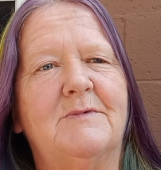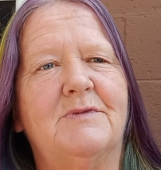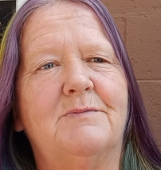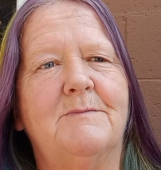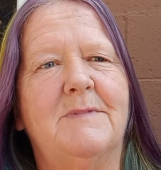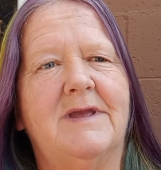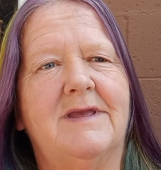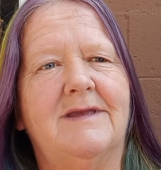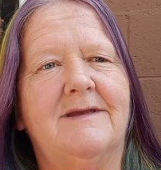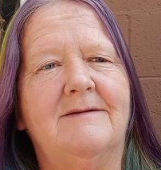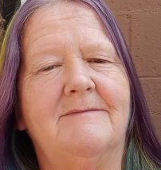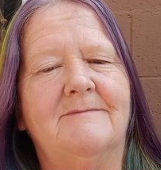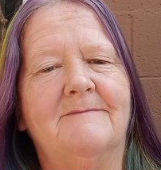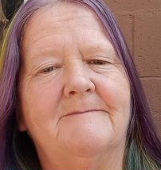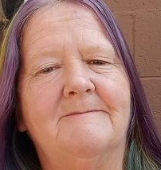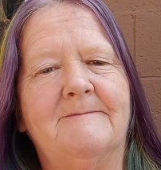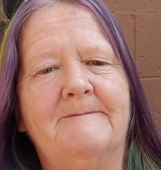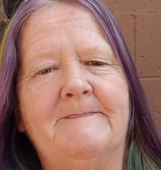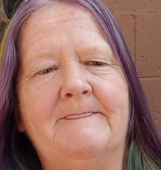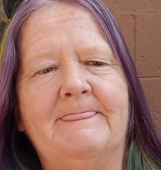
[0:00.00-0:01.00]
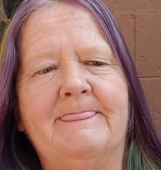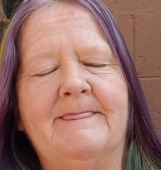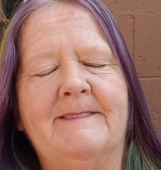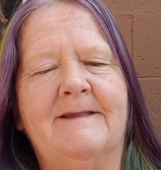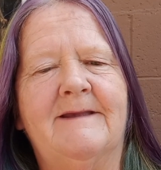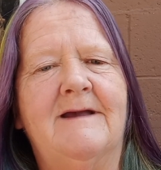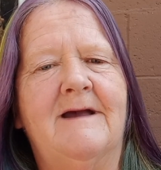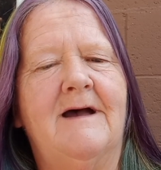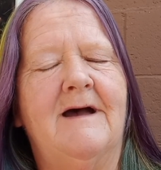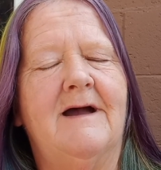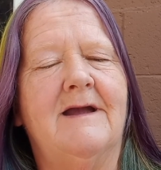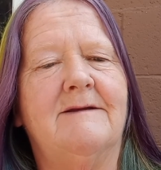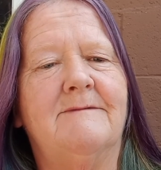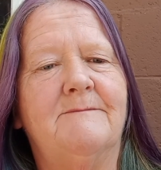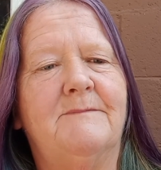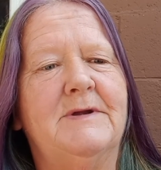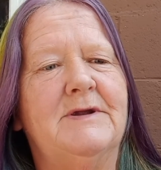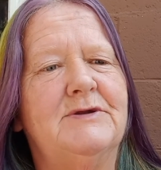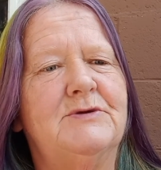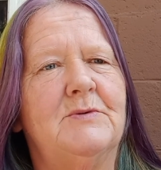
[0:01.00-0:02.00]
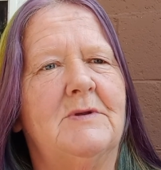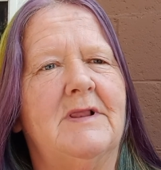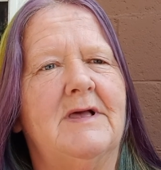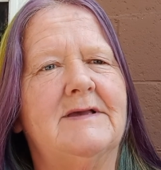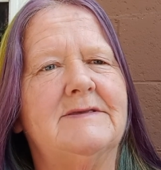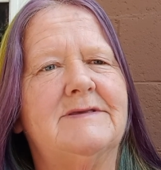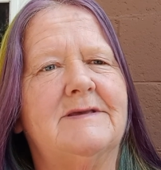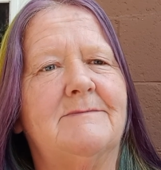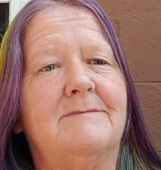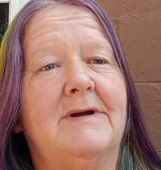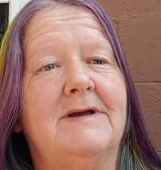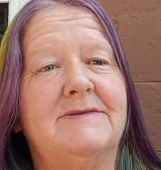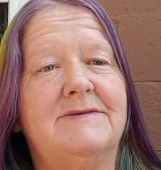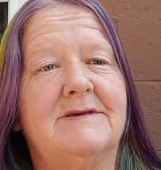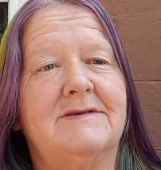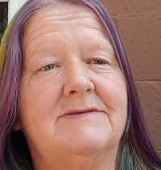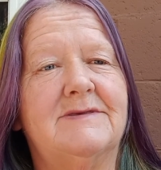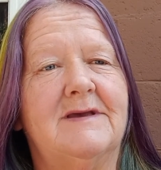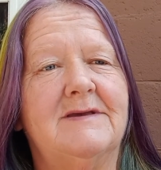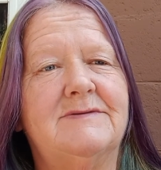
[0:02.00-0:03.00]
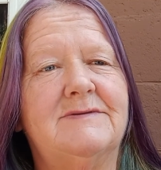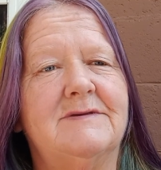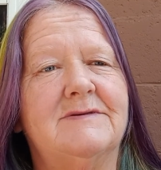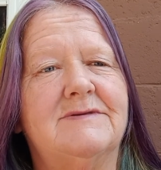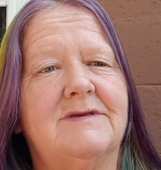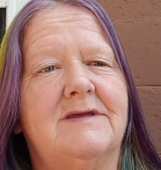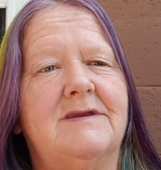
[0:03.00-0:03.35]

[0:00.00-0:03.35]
with me. I am visualizing my successes